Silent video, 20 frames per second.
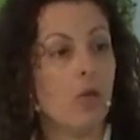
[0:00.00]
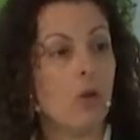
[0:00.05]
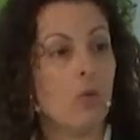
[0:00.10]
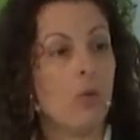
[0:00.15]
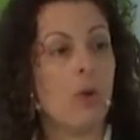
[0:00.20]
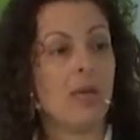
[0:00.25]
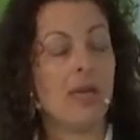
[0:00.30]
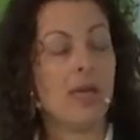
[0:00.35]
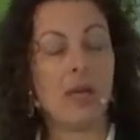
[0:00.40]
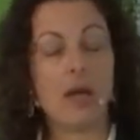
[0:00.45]

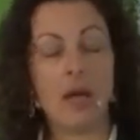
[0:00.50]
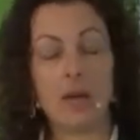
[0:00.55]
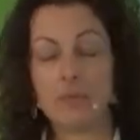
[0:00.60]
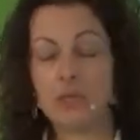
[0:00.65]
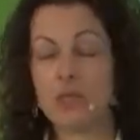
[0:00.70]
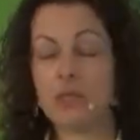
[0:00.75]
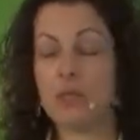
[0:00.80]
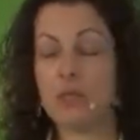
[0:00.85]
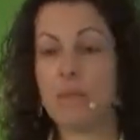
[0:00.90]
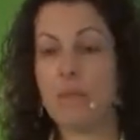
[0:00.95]
when it comes
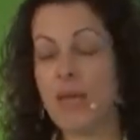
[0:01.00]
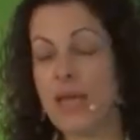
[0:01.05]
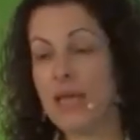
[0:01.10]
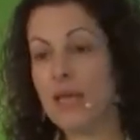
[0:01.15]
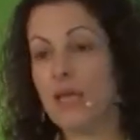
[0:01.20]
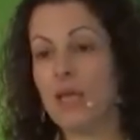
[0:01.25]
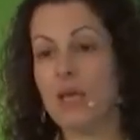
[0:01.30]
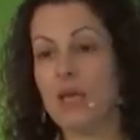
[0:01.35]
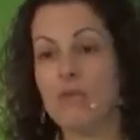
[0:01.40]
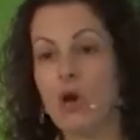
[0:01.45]
to the
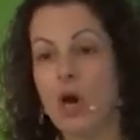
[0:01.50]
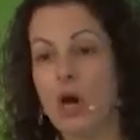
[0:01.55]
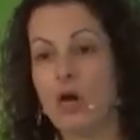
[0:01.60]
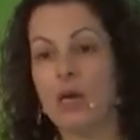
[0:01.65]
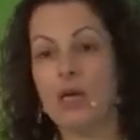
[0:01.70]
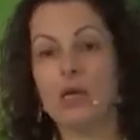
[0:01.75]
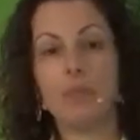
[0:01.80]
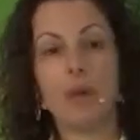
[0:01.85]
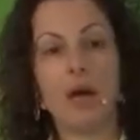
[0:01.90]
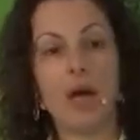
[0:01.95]
making of
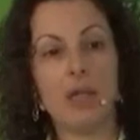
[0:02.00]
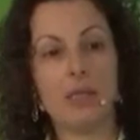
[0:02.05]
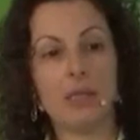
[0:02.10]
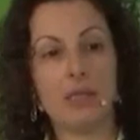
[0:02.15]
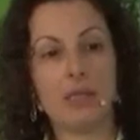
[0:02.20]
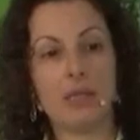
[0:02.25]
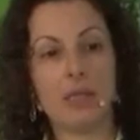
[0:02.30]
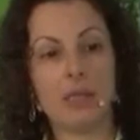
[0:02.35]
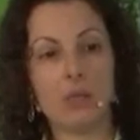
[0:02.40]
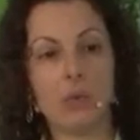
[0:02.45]
hard
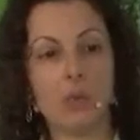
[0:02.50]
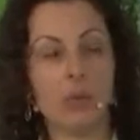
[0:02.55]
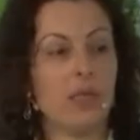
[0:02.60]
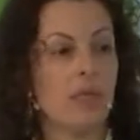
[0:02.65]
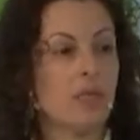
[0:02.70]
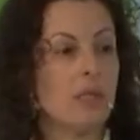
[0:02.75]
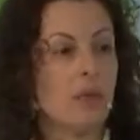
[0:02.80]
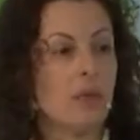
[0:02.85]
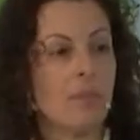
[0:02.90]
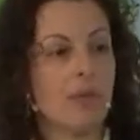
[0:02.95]
policies, we
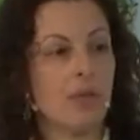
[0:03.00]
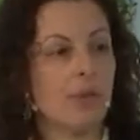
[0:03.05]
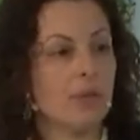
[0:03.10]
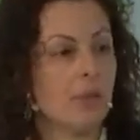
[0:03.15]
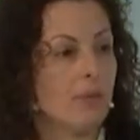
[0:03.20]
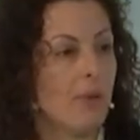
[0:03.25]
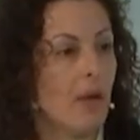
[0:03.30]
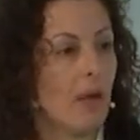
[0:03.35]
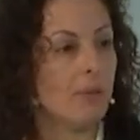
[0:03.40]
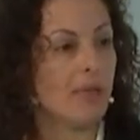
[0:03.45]
need to build a
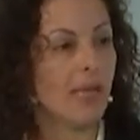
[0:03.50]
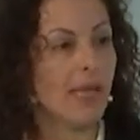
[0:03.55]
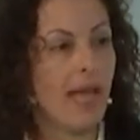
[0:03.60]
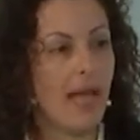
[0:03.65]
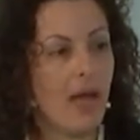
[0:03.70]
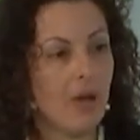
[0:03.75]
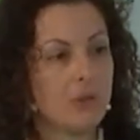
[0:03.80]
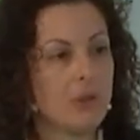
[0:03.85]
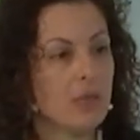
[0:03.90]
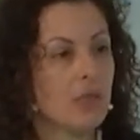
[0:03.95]
public
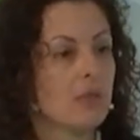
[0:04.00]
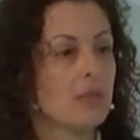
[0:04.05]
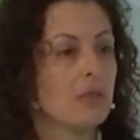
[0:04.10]
housing